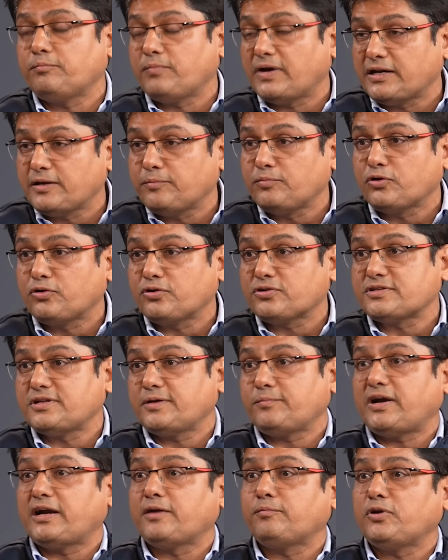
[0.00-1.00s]
money, because they
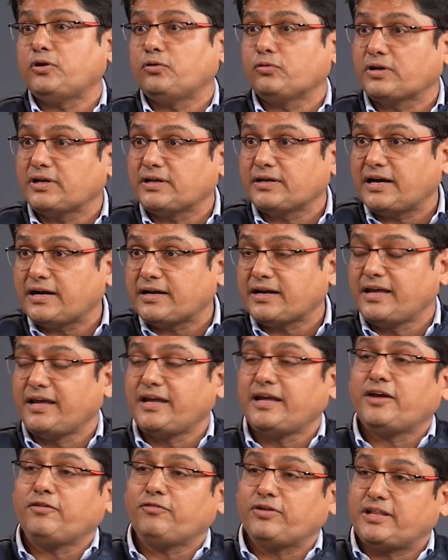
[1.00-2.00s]
might be looking at
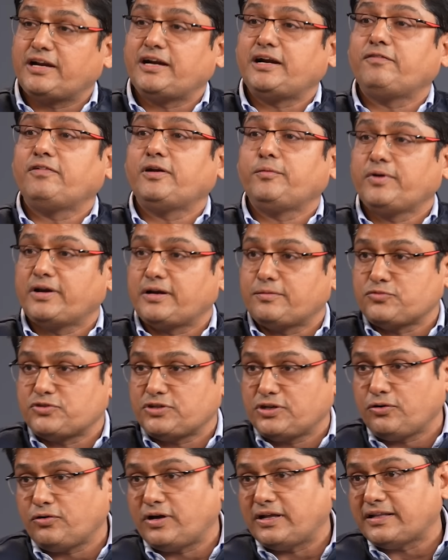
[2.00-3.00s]
whether it will become
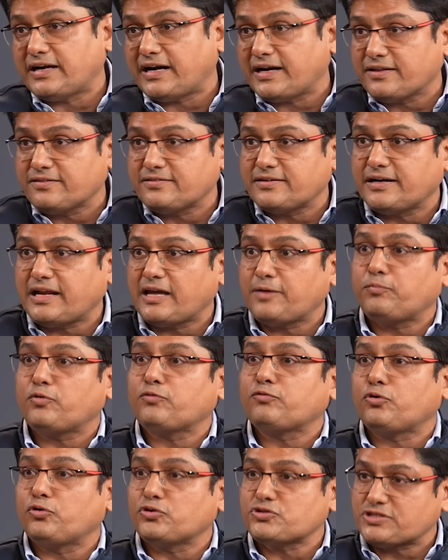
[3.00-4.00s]
zero. And that is the type
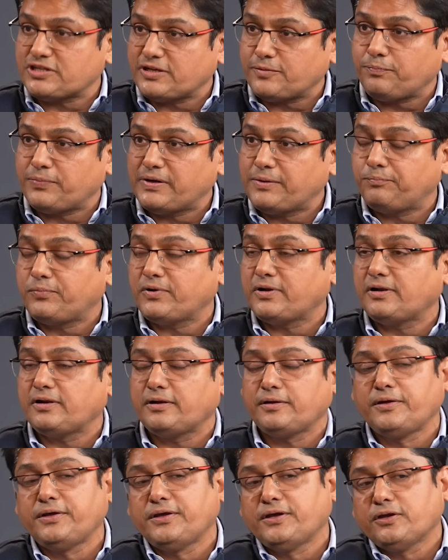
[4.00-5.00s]
of question people
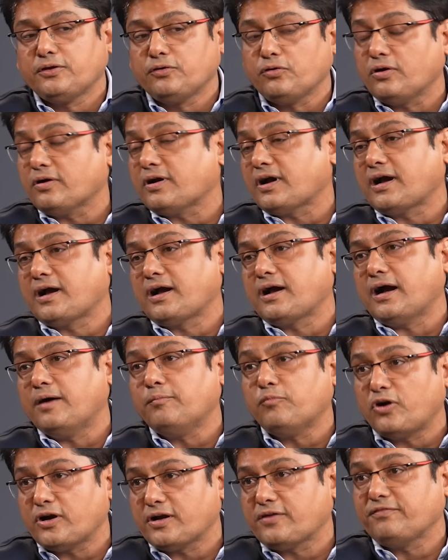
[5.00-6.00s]

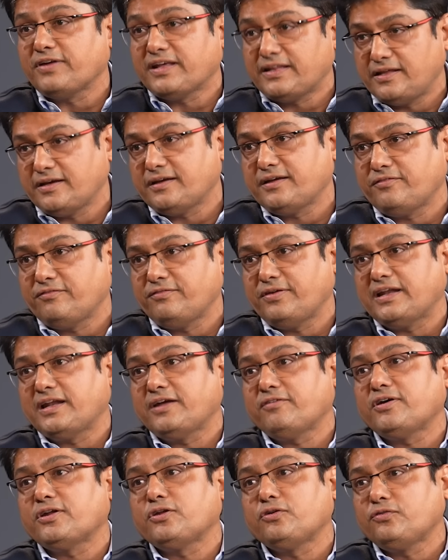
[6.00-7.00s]
come out with
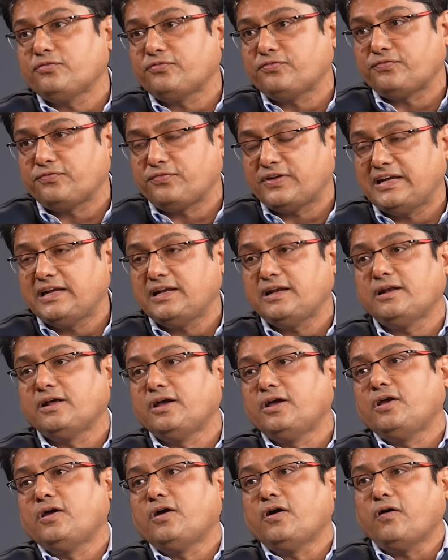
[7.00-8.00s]
whenever you feel,
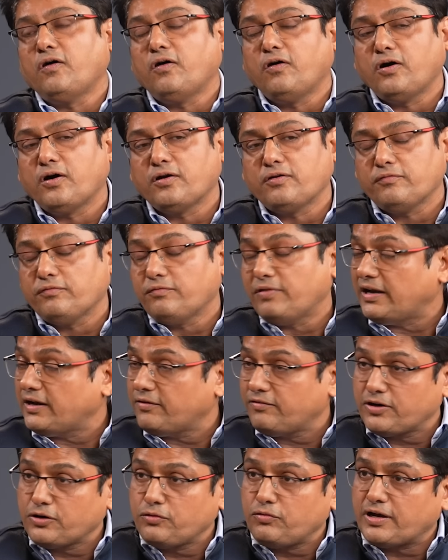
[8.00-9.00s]
or
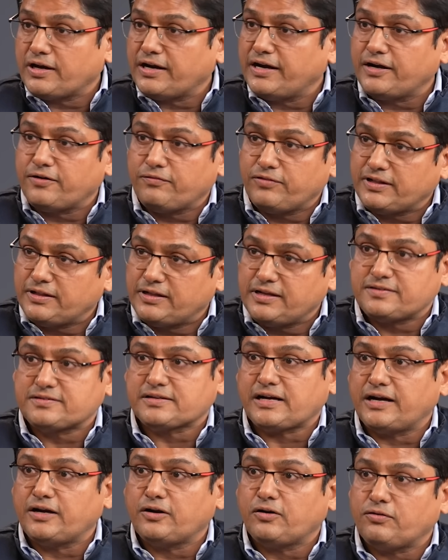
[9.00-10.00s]
whenever you are hit with these
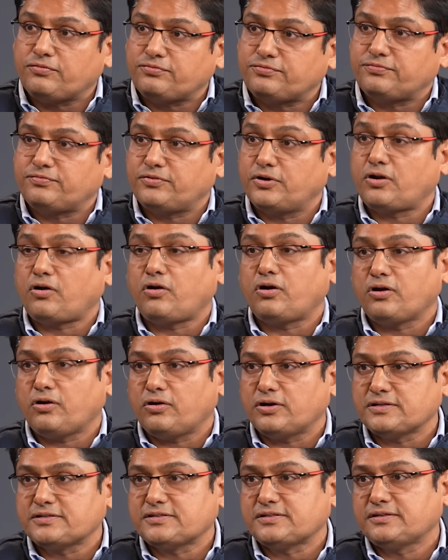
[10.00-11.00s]
kind of
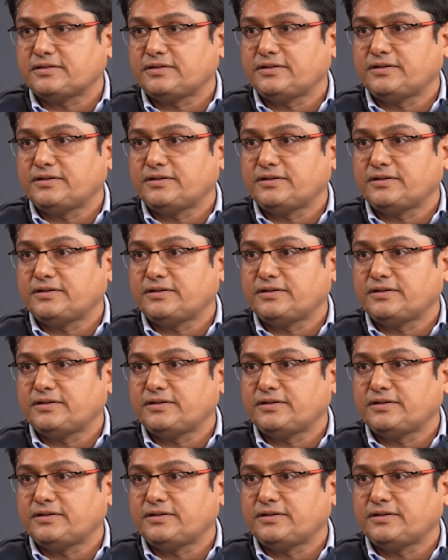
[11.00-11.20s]
drawdowns.